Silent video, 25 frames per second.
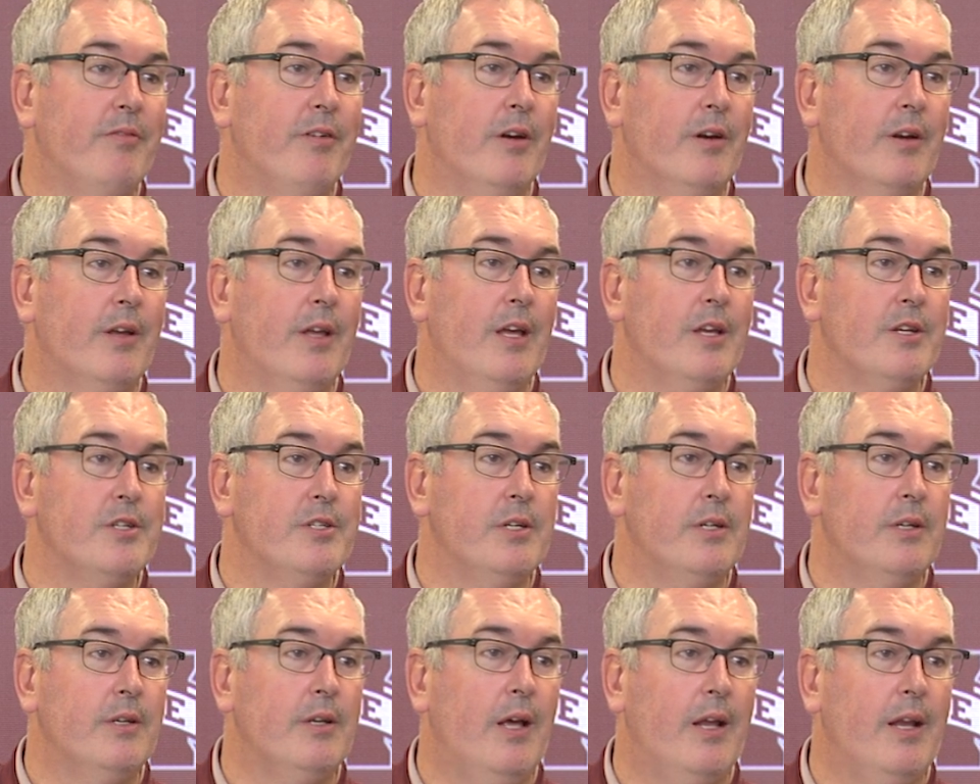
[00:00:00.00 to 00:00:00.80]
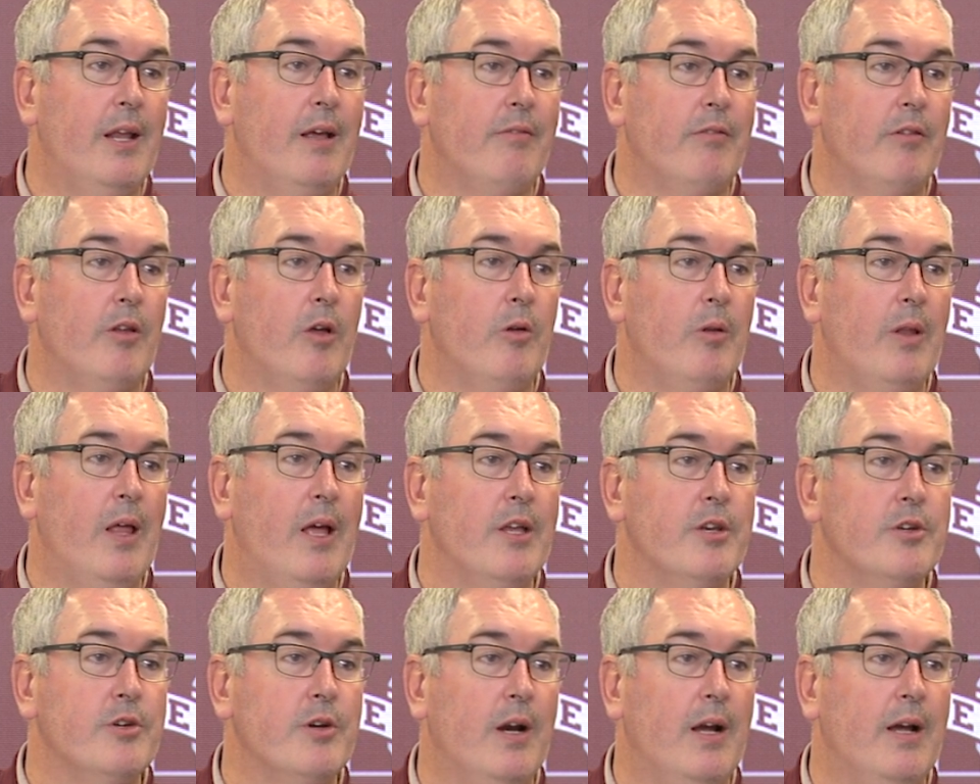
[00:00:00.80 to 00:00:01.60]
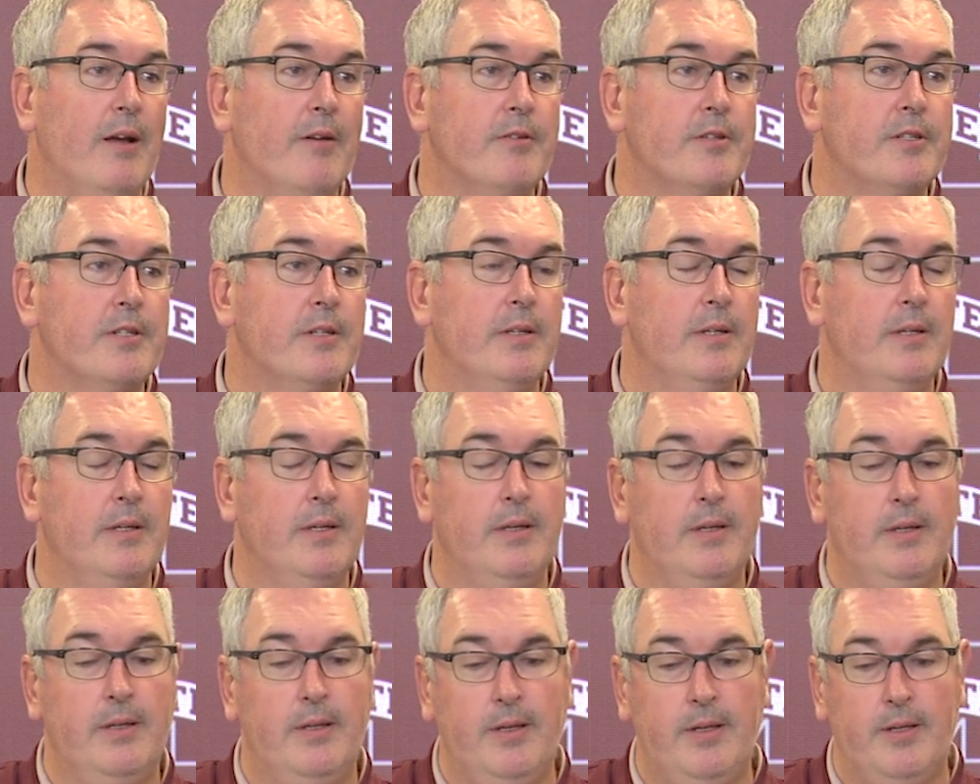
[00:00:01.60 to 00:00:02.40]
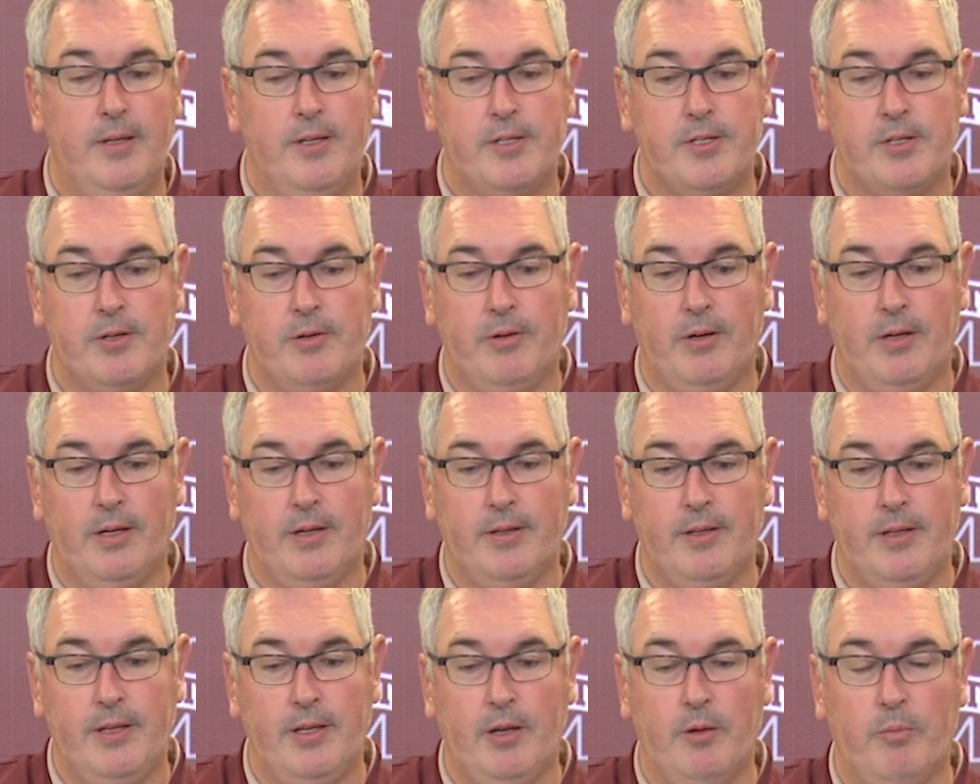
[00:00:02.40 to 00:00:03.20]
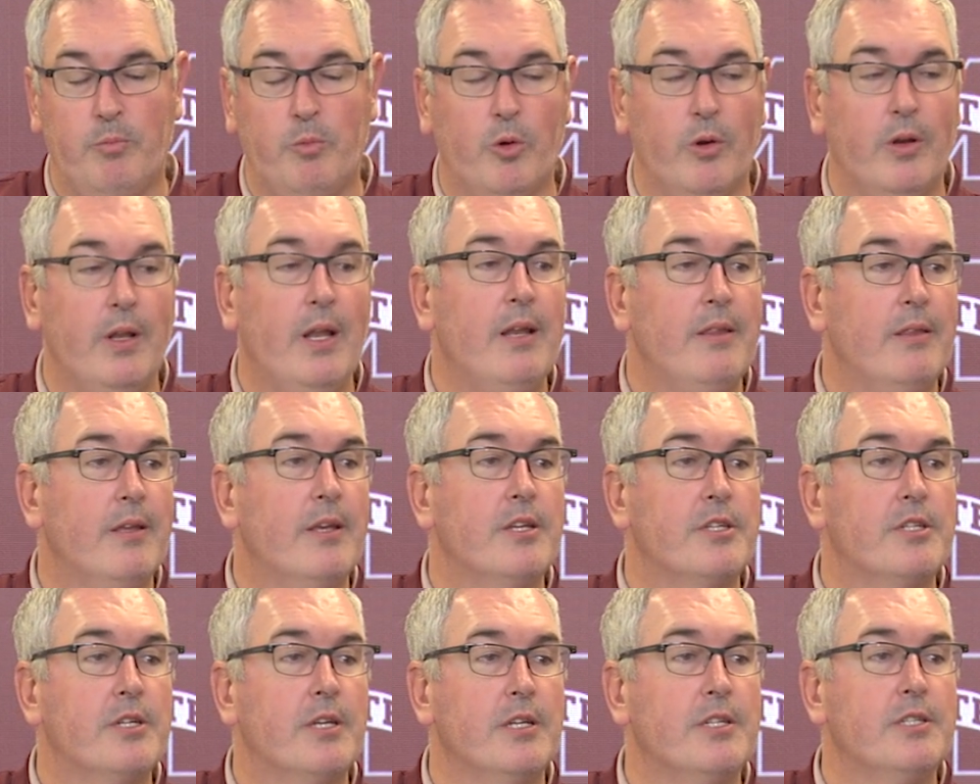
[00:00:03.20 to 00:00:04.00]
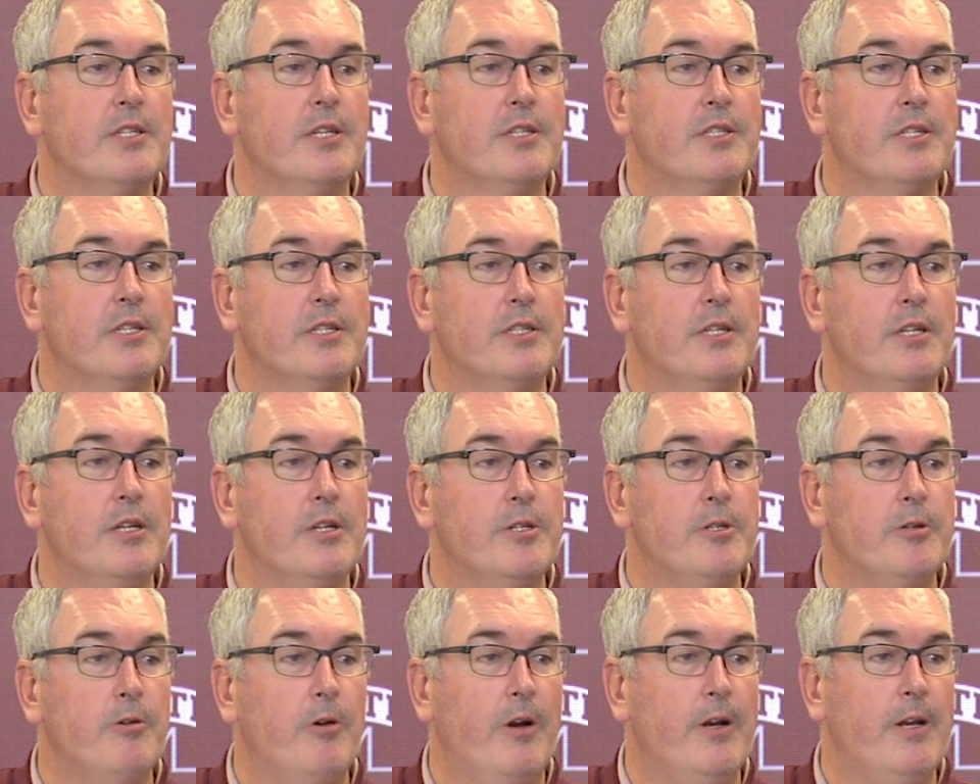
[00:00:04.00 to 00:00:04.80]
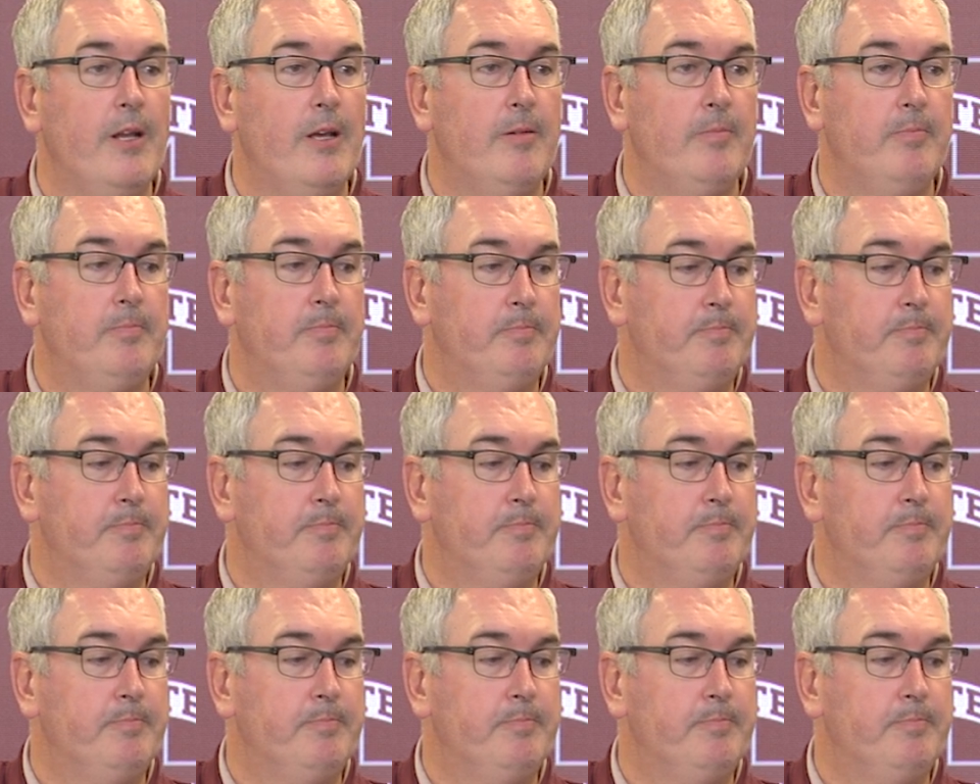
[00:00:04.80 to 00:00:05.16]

catch it, and not have low line drives. So uh, you know more than anything, it's a consistency issue right now.